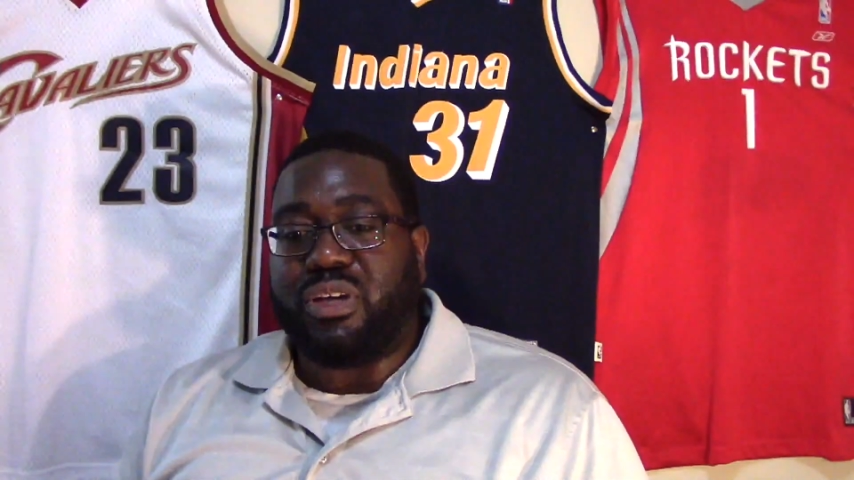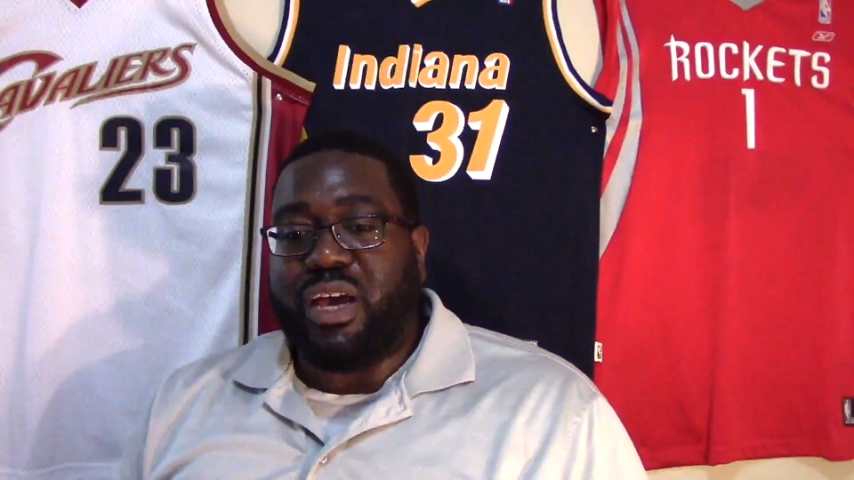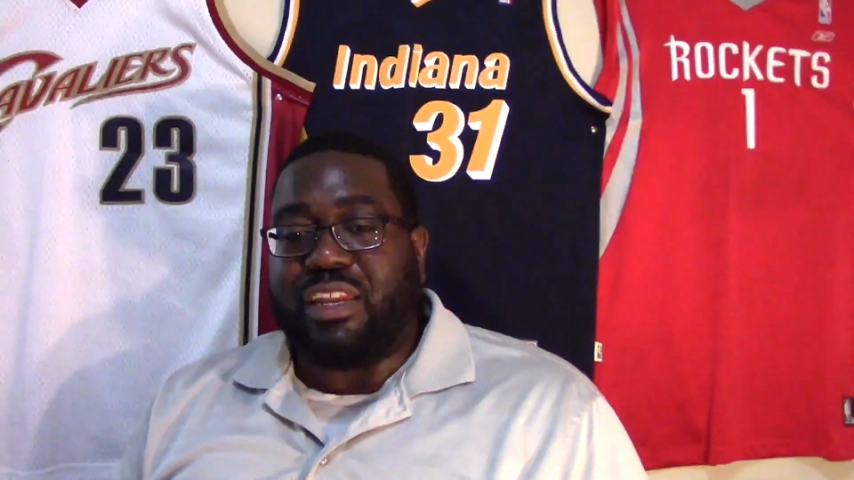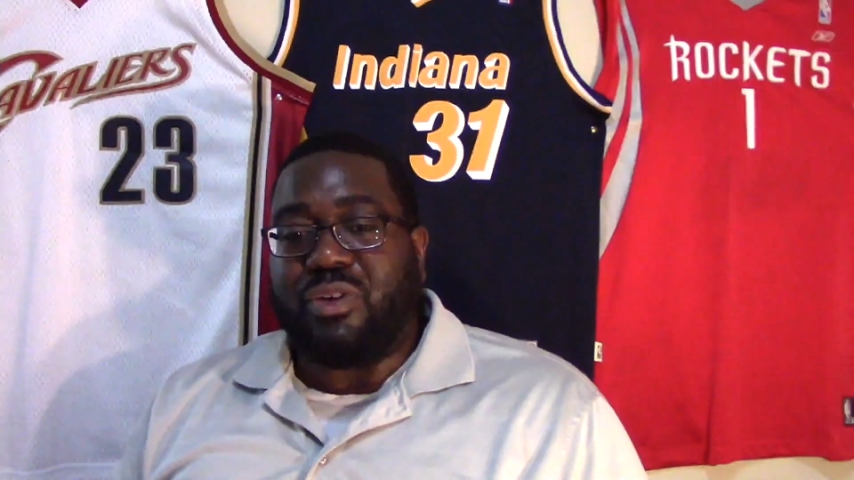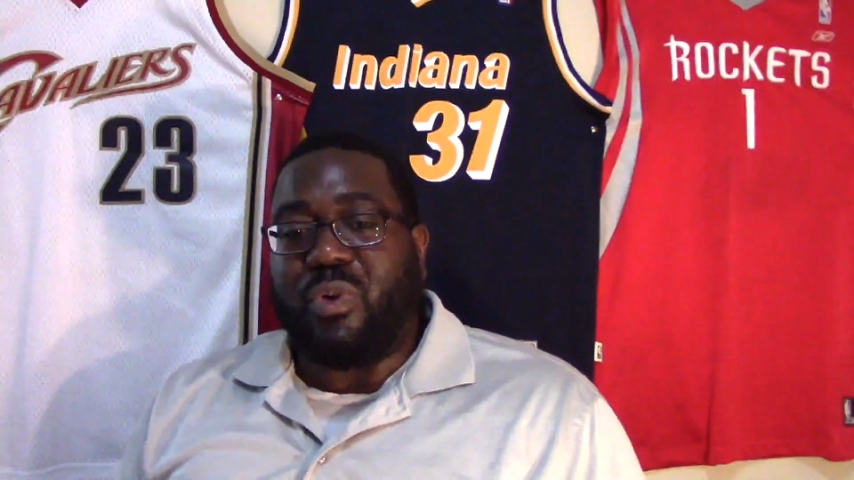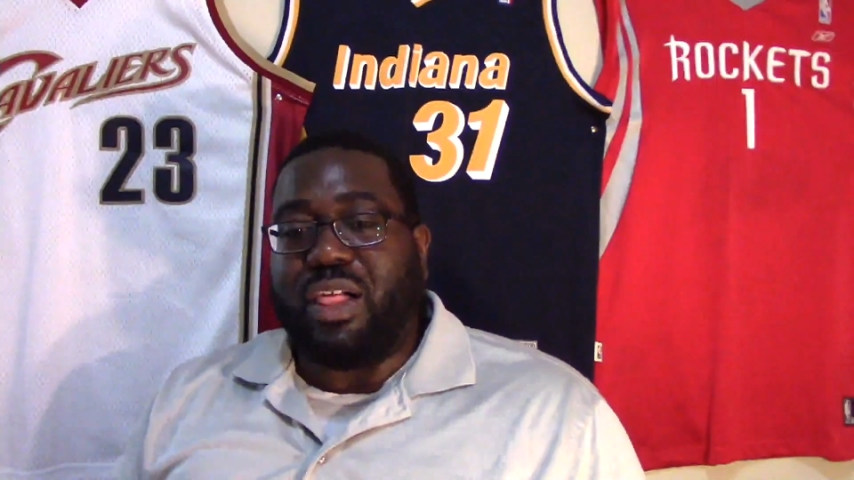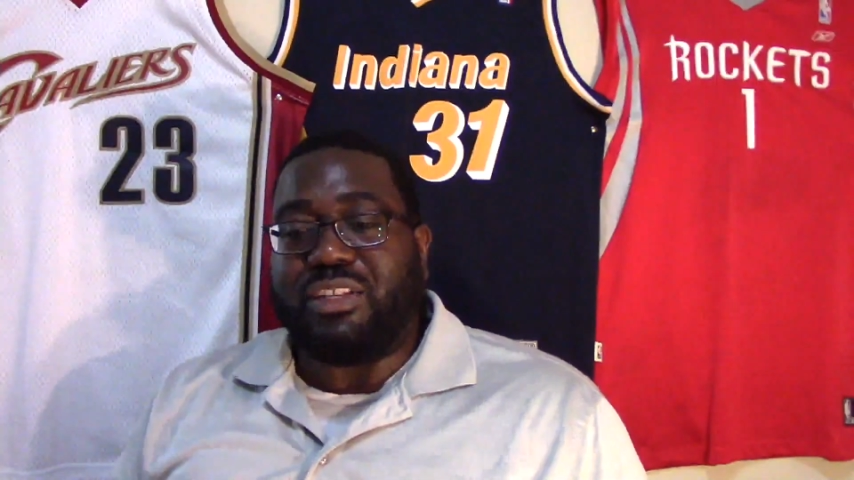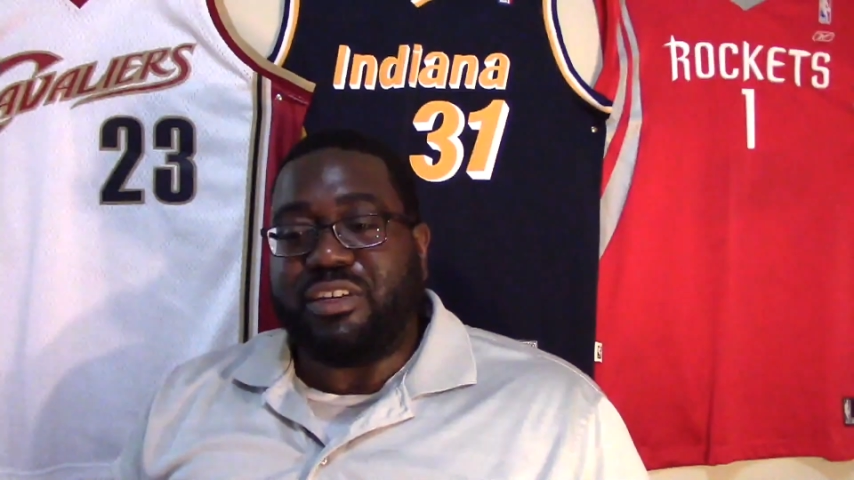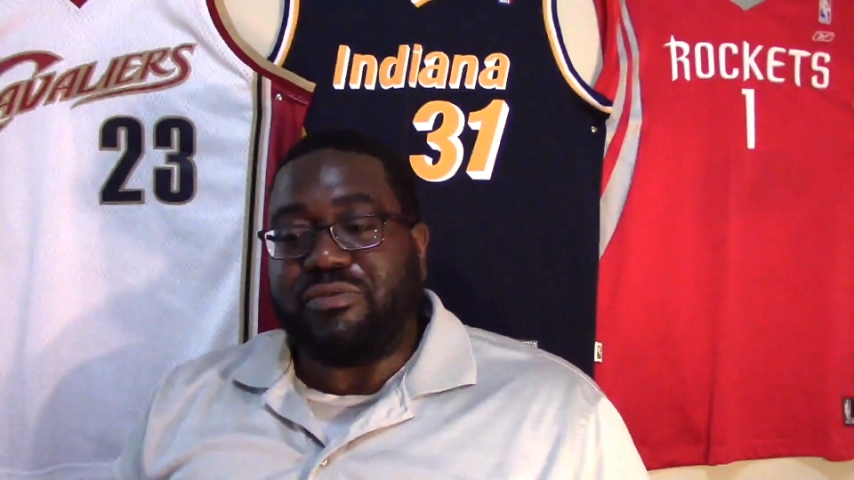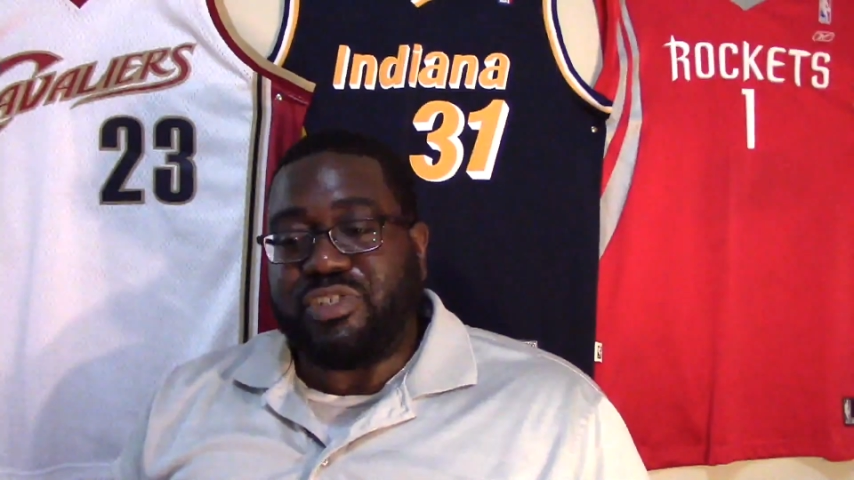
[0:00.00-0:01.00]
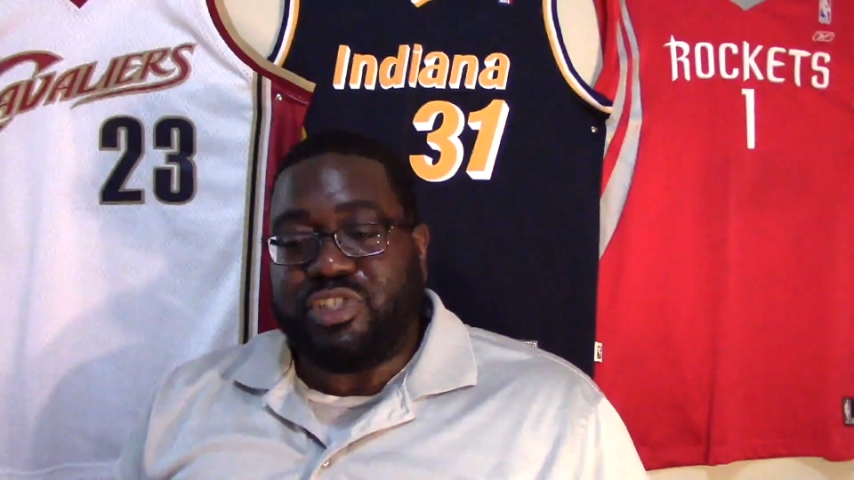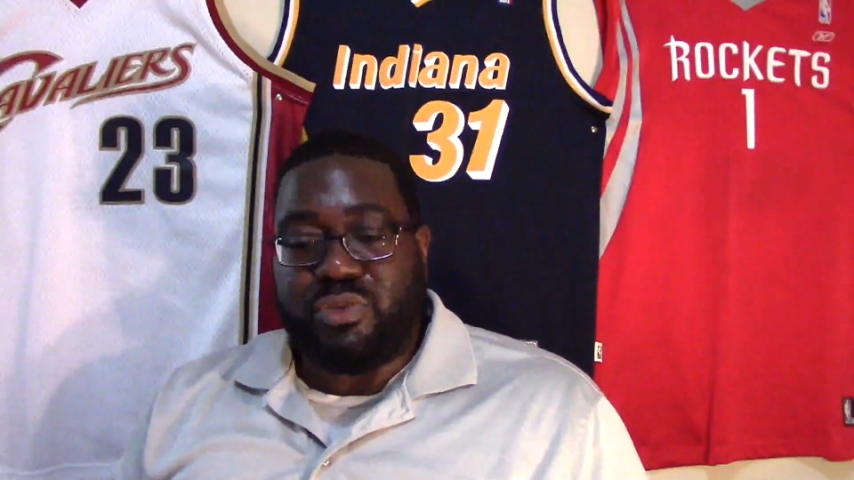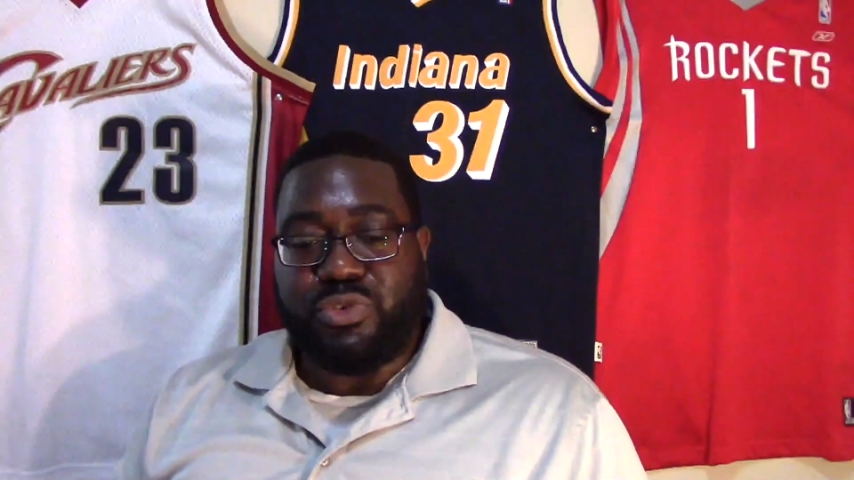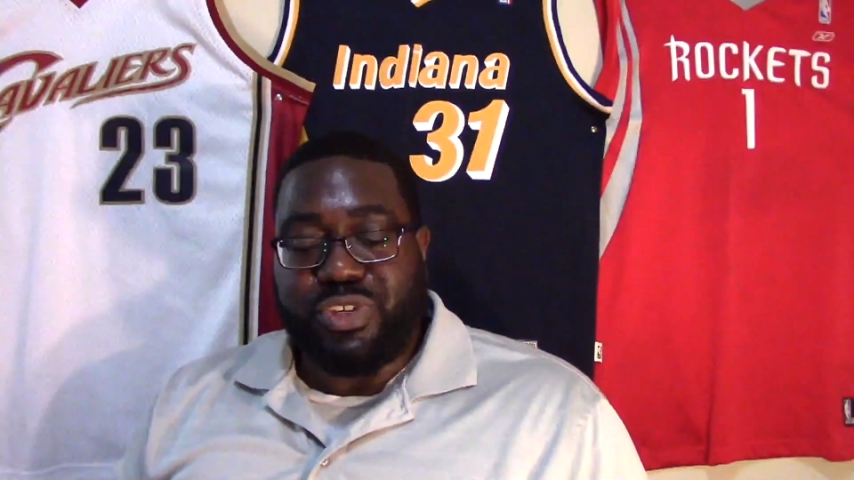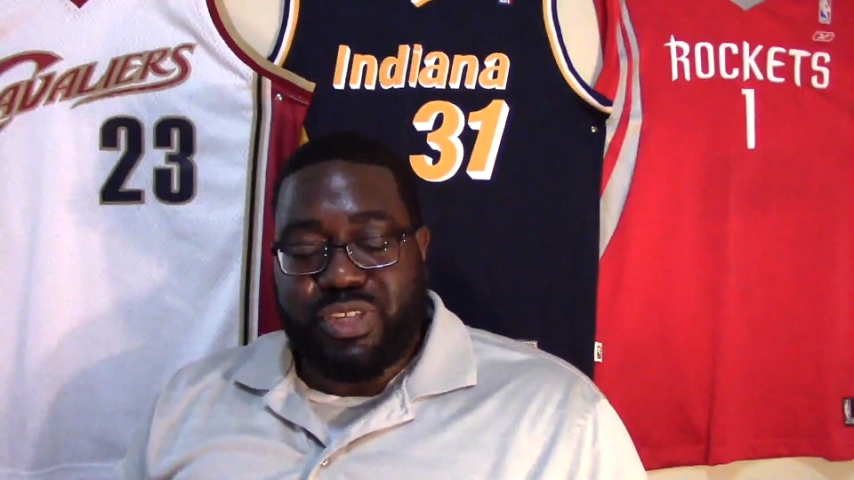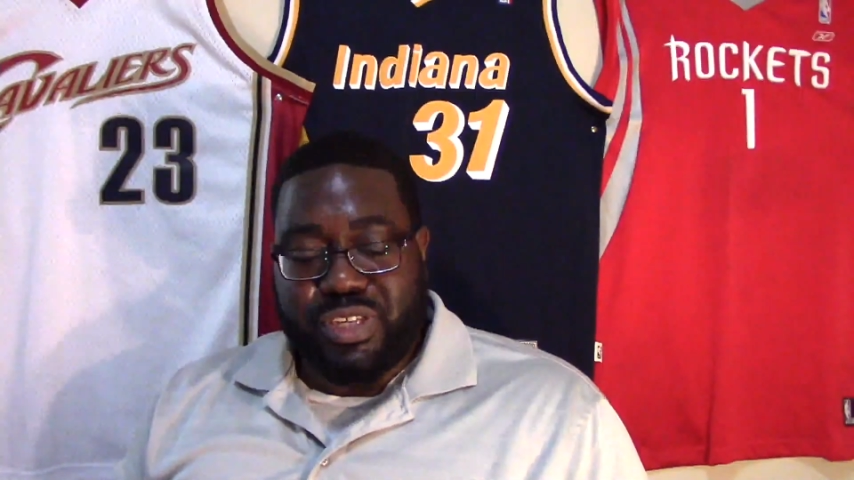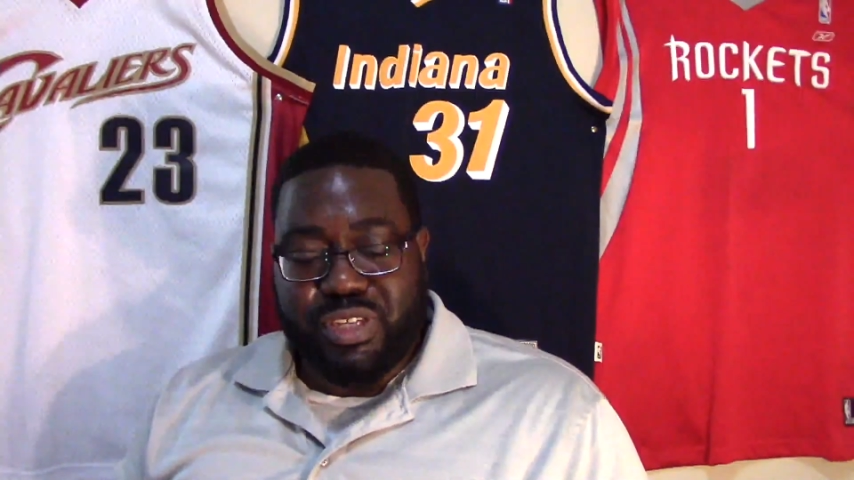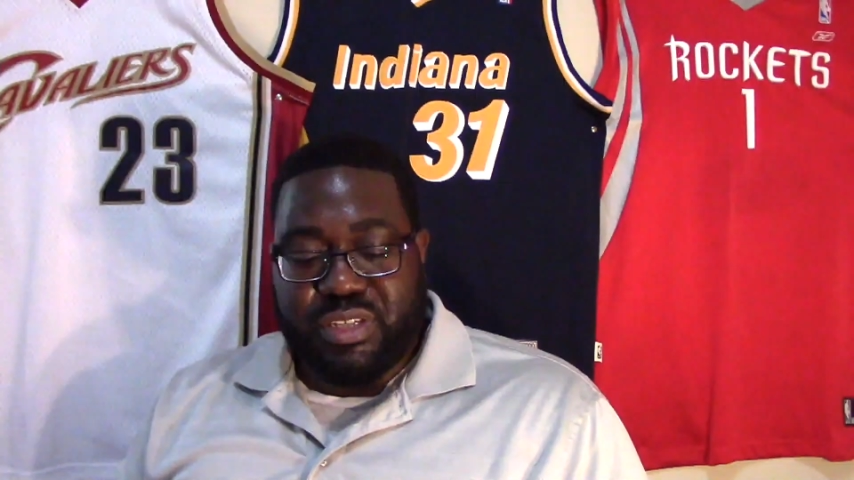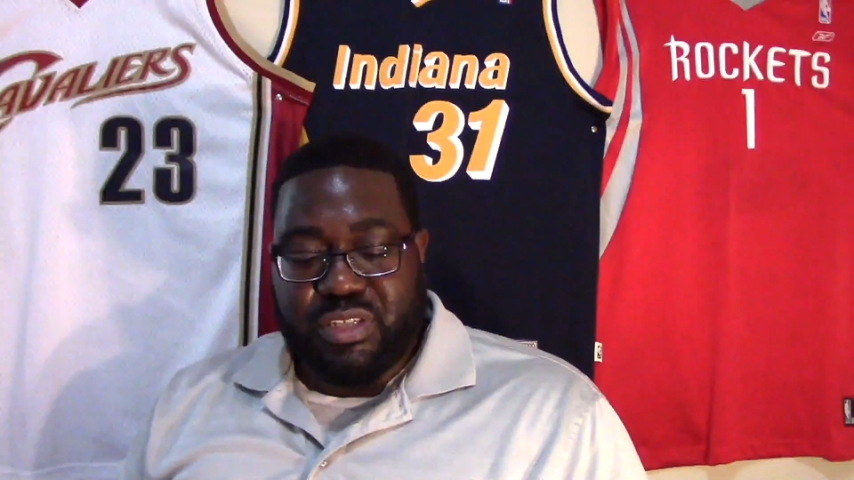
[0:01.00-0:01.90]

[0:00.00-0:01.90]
kind of quality of a shooter he is,